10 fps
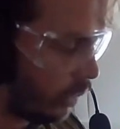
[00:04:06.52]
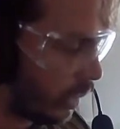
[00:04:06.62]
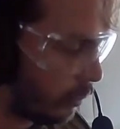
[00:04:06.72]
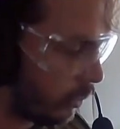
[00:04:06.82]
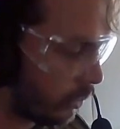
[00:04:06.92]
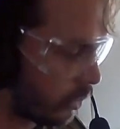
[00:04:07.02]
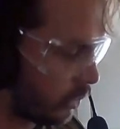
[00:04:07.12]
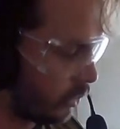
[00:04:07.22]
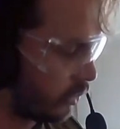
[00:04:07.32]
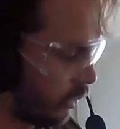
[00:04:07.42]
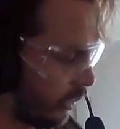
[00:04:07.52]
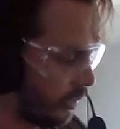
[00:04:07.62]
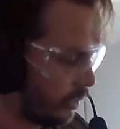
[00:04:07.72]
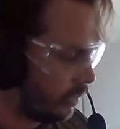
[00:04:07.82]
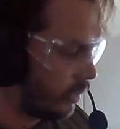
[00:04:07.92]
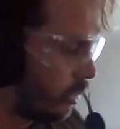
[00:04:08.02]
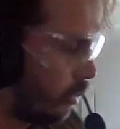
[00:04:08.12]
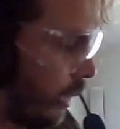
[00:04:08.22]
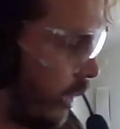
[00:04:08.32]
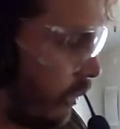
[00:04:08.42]
a couple other structures, sorry.
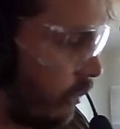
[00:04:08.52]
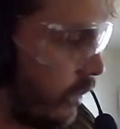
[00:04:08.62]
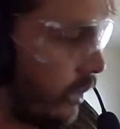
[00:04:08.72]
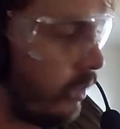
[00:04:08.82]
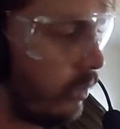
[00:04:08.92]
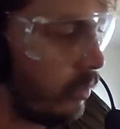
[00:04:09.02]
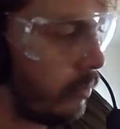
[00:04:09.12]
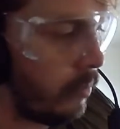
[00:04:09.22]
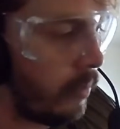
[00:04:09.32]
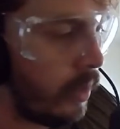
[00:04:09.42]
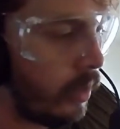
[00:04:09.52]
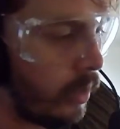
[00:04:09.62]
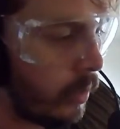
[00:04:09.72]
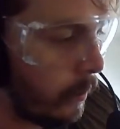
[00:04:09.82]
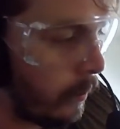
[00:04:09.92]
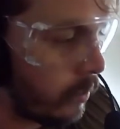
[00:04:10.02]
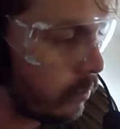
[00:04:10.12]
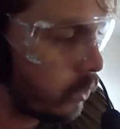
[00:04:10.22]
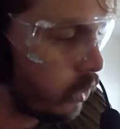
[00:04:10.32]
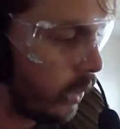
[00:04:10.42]
We have the
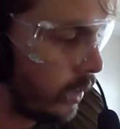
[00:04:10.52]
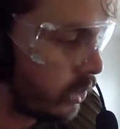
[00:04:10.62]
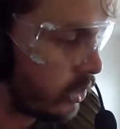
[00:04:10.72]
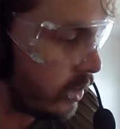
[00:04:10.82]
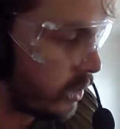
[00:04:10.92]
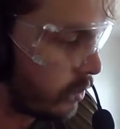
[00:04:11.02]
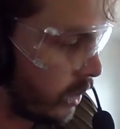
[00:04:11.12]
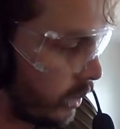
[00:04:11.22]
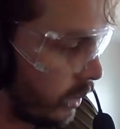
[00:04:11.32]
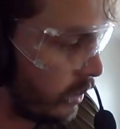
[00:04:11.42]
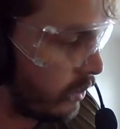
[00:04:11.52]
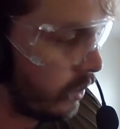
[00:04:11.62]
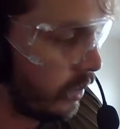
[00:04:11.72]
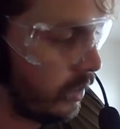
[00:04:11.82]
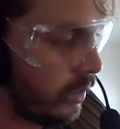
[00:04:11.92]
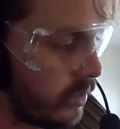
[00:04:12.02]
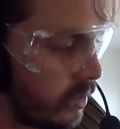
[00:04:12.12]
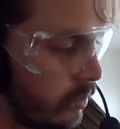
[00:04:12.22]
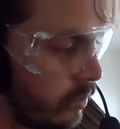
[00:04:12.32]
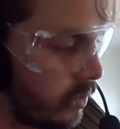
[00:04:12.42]
drainage systems that lead to the
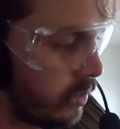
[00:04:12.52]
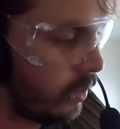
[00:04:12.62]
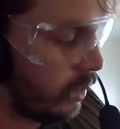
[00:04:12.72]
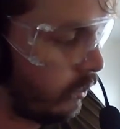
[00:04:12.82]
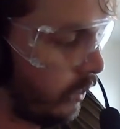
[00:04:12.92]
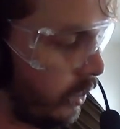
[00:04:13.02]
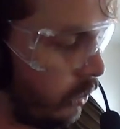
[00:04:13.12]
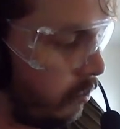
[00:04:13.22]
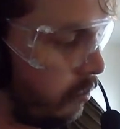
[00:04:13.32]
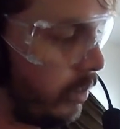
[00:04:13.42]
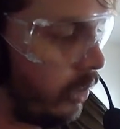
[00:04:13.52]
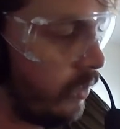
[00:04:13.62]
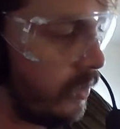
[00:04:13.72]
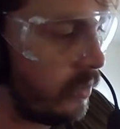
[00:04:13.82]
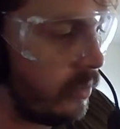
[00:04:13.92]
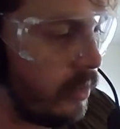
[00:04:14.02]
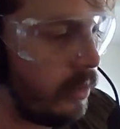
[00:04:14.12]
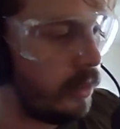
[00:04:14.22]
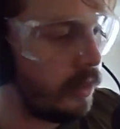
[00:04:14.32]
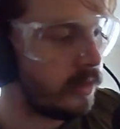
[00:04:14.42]
renal pelvis,
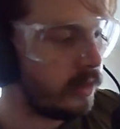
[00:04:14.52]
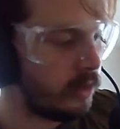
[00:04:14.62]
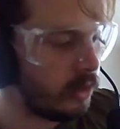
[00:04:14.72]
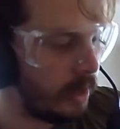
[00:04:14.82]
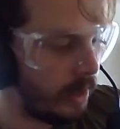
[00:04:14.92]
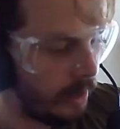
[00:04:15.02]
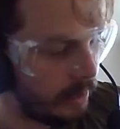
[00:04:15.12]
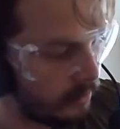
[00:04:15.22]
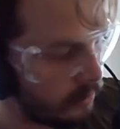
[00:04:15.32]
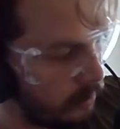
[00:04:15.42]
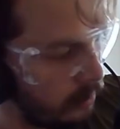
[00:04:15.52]
such as